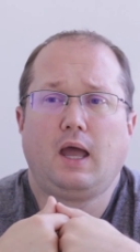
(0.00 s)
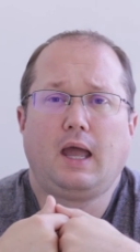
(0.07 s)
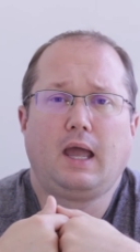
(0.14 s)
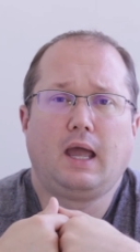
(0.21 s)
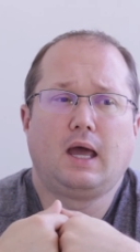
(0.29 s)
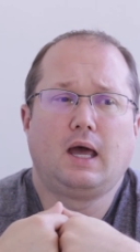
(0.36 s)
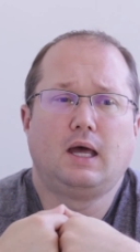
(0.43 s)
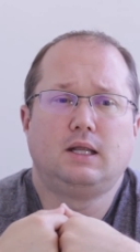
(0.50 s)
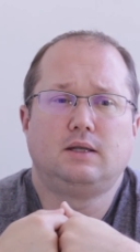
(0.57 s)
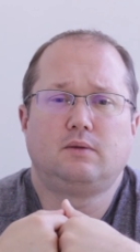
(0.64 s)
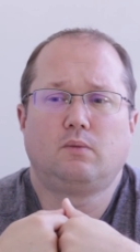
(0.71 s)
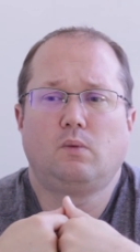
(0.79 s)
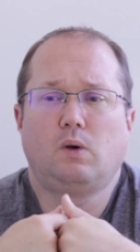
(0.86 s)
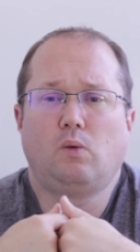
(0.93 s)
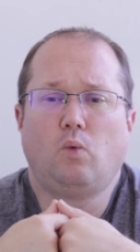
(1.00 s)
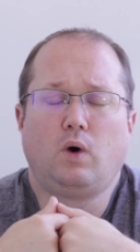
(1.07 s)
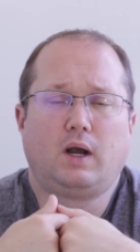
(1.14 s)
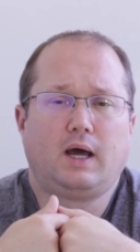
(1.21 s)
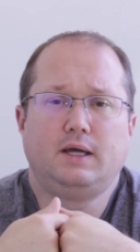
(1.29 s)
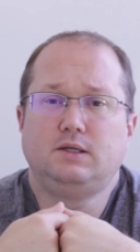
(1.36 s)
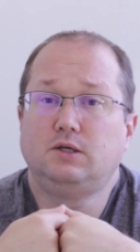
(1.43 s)
And
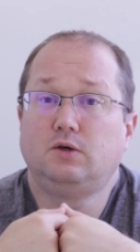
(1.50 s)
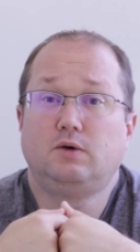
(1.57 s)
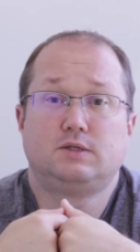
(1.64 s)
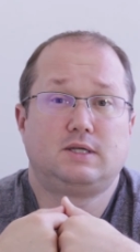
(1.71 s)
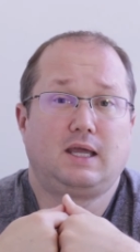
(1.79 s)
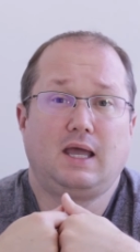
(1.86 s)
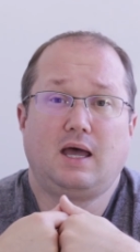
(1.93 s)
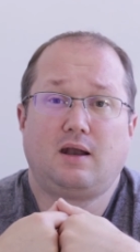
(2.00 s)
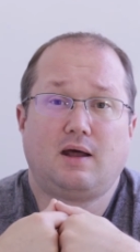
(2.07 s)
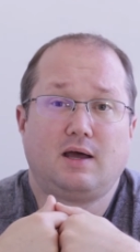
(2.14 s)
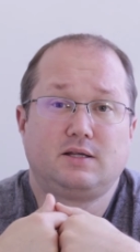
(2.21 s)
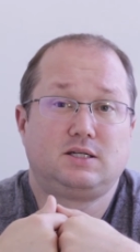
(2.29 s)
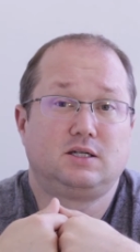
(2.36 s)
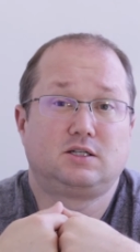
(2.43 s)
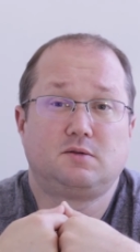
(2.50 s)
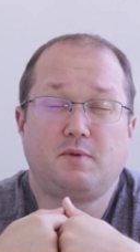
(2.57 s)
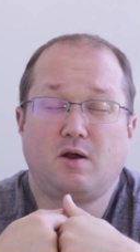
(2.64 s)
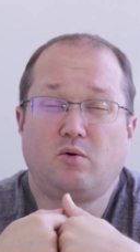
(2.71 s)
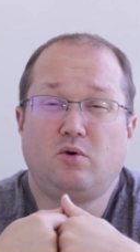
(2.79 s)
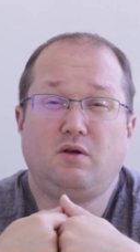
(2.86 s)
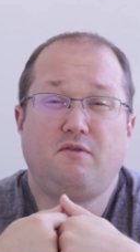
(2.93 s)
what I do is, again, I stick to
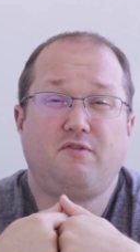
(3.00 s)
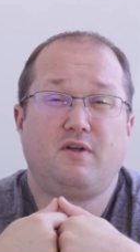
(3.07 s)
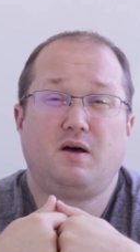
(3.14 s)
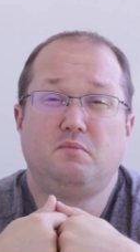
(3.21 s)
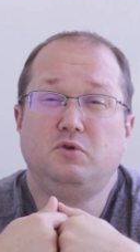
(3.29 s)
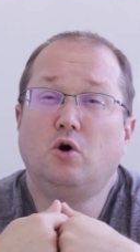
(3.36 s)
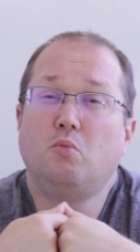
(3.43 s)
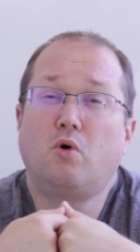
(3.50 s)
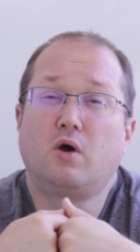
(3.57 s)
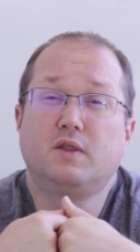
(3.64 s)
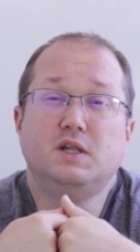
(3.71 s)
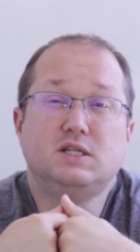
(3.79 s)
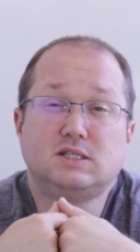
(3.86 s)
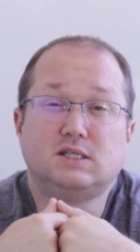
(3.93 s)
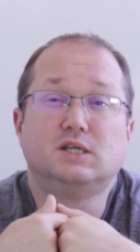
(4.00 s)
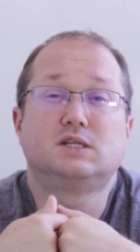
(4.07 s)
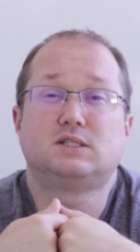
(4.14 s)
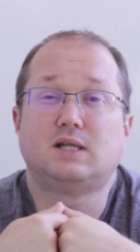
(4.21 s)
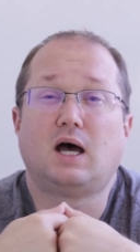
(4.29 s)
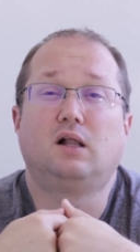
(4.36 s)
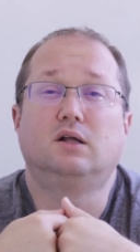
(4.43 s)
my rule of thumb, no more than
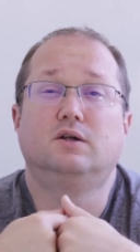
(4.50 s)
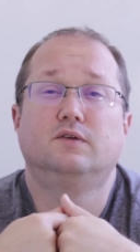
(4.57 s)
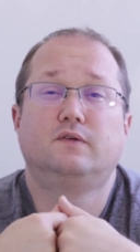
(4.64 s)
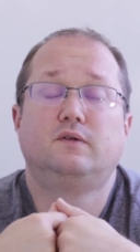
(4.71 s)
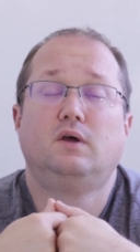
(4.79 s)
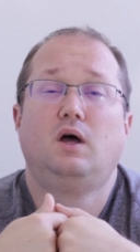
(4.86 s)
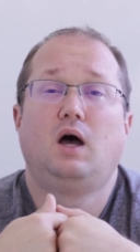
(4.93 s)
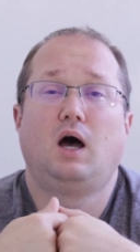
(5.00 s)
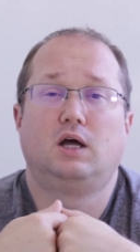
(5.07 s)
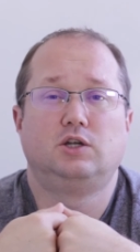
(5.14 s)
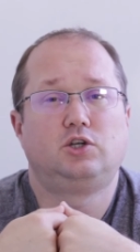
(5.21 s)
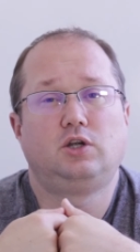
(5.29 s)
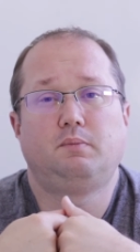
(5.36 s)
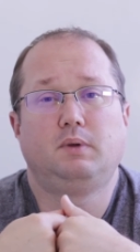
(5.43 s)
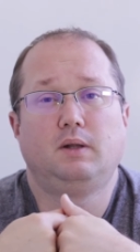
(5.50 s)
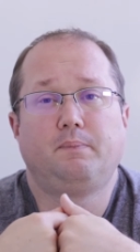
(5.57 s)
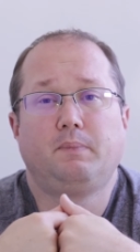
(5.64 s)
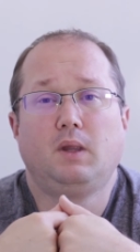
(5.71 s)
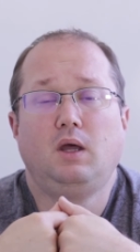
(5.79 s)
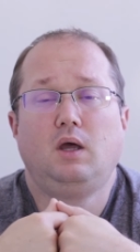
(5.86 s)
$6 on shipping.